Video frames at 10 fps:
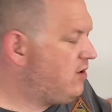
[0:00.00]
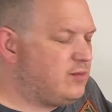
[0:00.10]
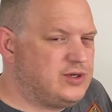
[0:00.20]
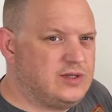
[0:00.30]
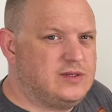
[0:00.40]

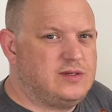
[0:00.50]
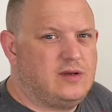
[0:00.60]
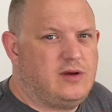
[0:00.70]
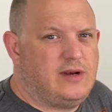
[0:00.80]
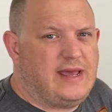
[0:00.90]
options
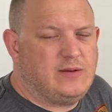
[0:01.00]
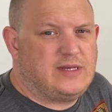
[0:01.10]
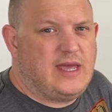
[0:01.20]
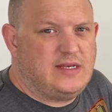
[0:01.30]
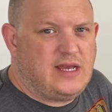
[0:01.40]
on how to
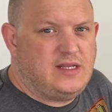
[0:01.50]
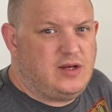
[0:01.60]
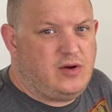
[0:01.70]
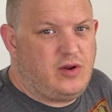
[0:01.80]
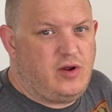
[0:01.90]
get data
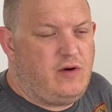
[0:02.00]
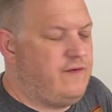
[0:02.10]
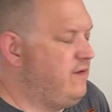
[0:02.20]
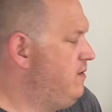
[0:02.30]
on and off.